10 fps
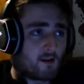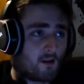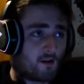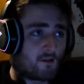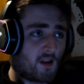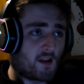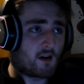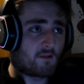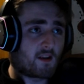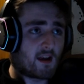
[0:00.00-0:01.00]
Sealing
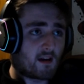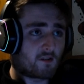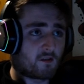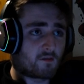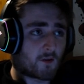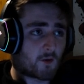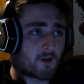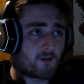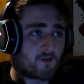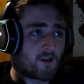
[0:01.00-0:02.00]
off the castle from the
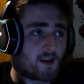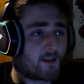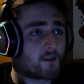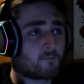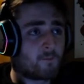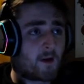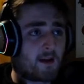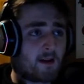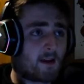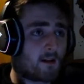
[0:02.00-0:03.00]
rest of the kingdom,
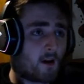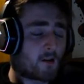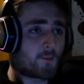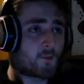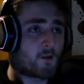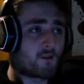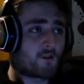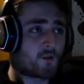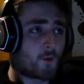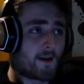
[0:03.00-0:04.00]
he locked the
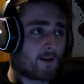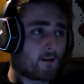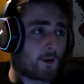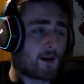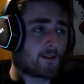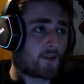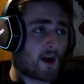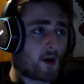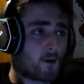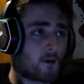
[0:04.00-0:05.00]
princess away within the tower.